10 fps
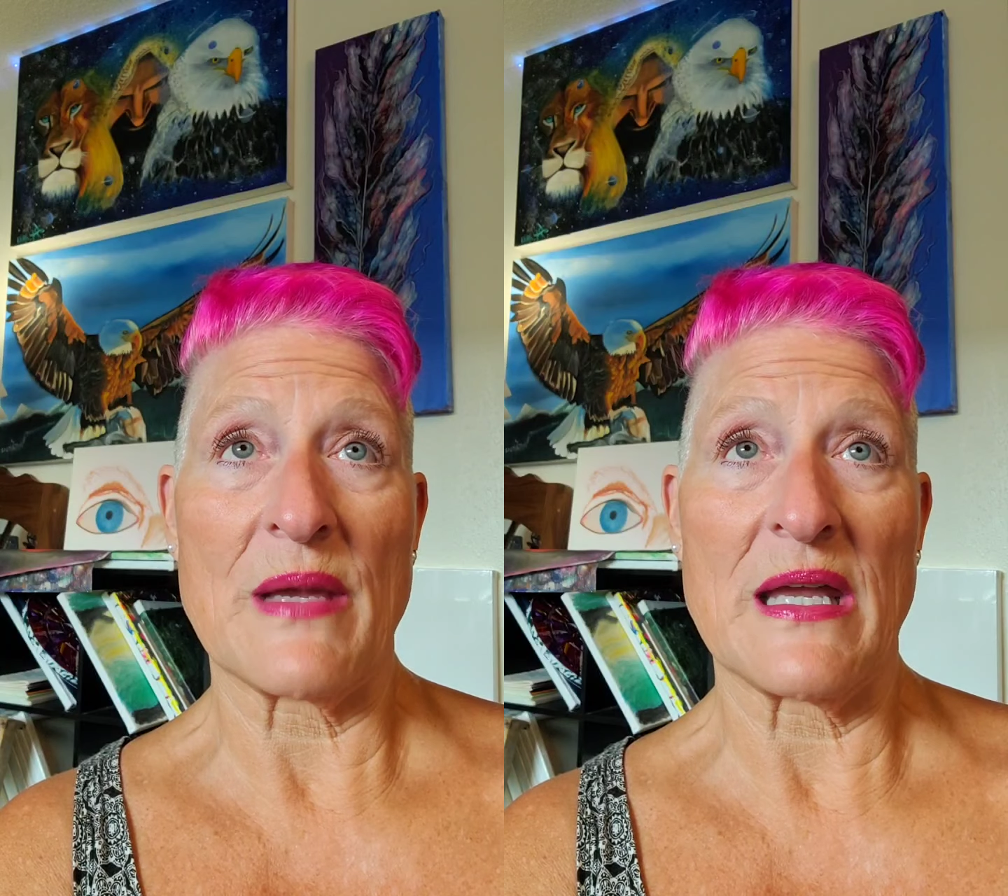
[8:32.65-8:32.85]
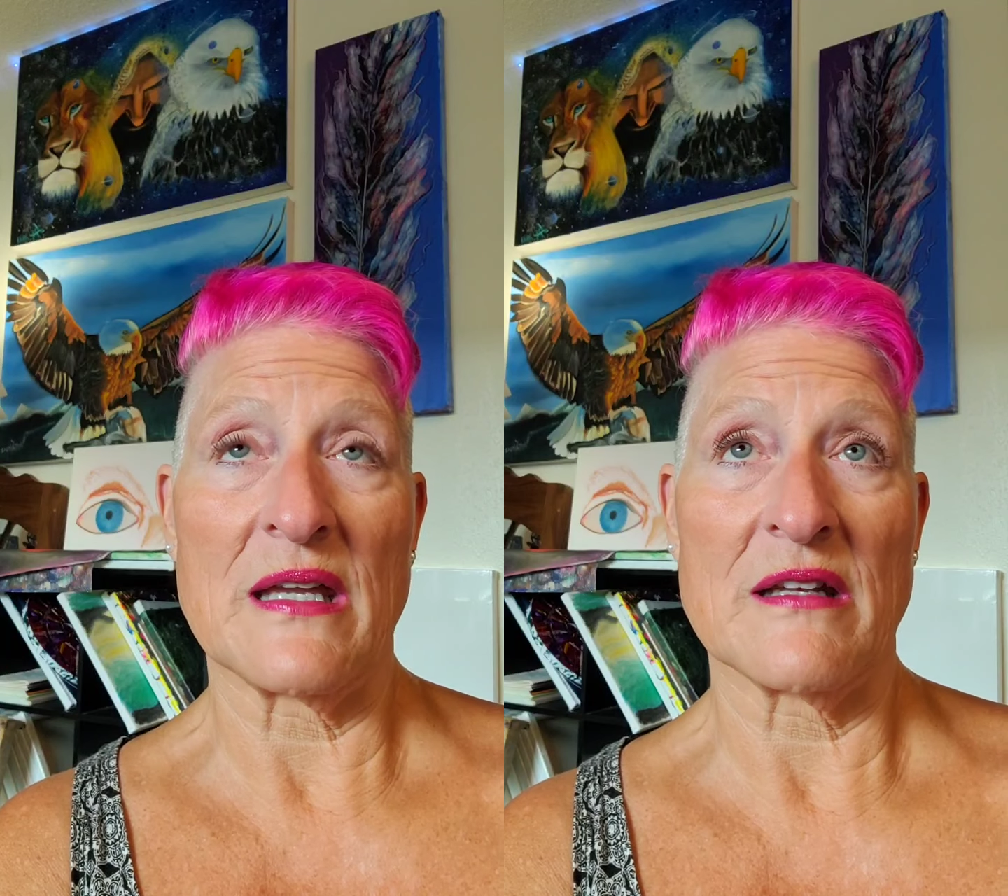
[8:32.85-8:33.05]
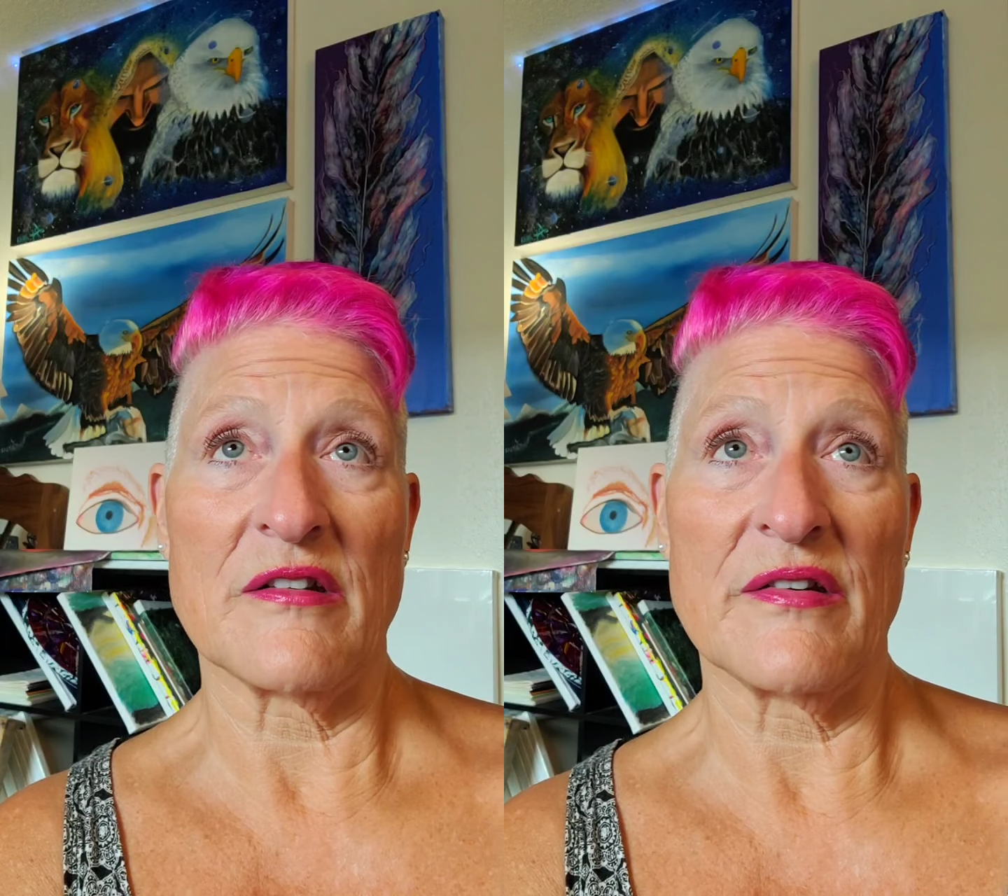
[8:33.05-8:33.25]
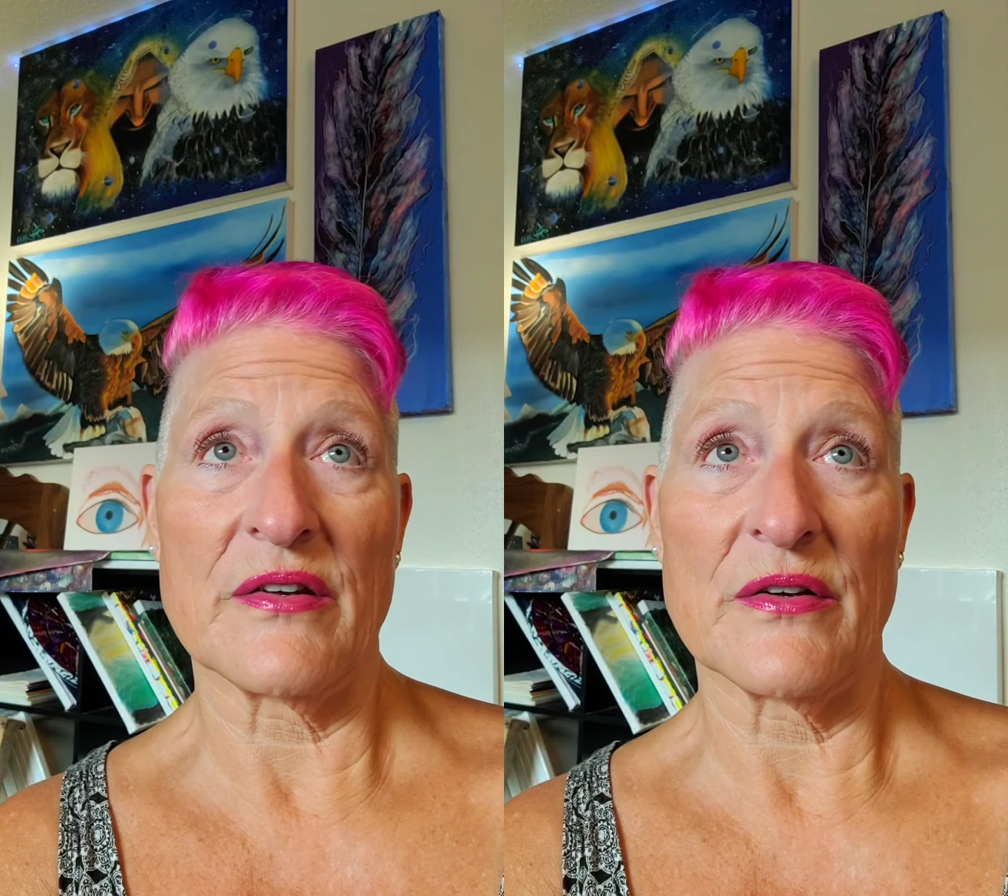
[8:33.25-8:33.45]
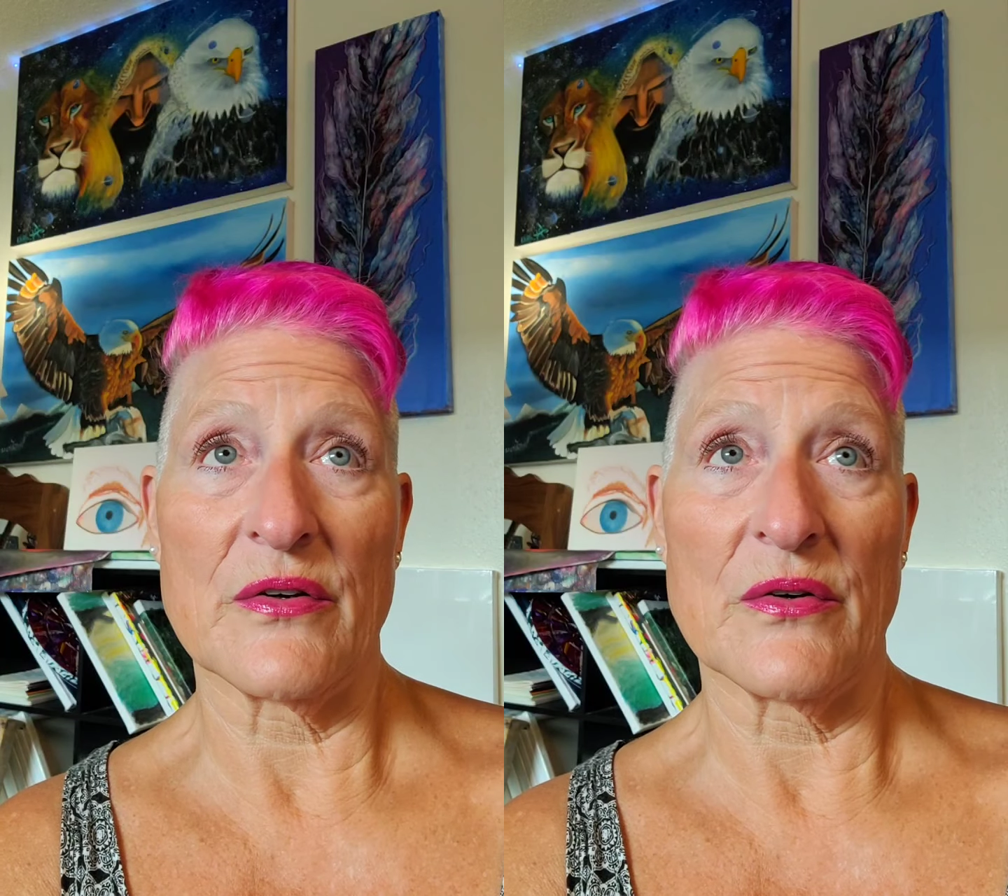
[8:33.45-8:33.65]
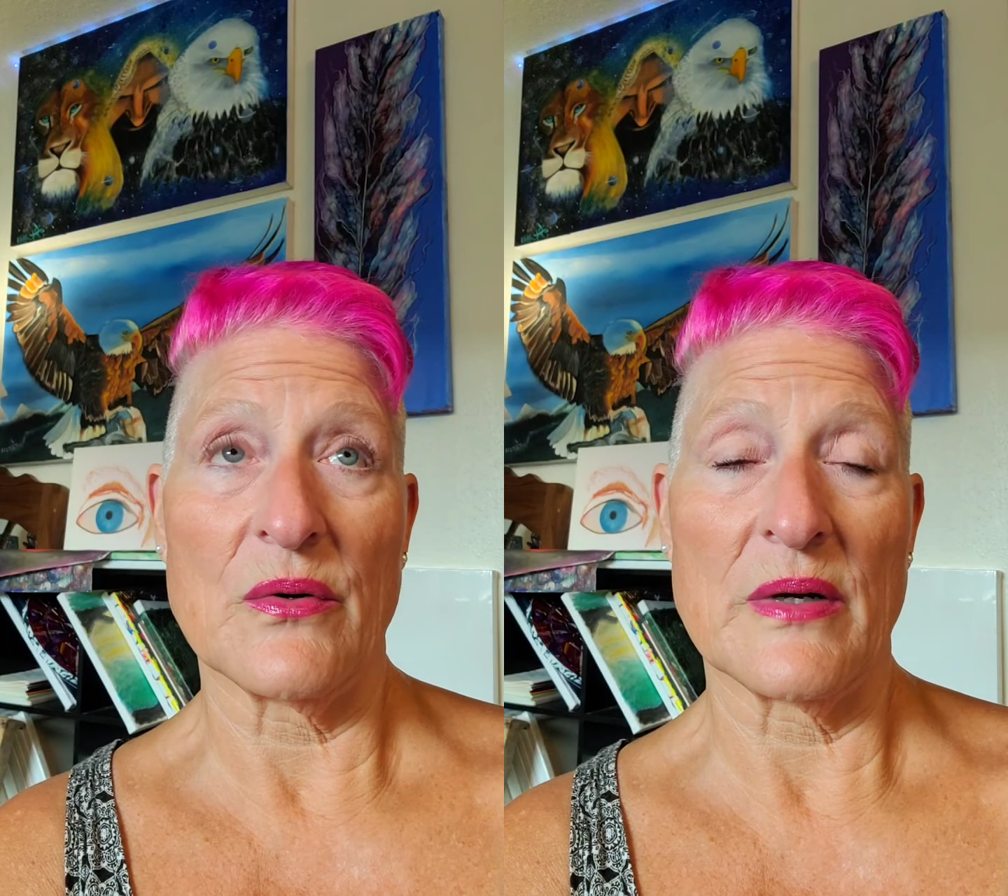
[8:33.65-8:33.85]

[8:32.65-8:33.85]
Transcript: me into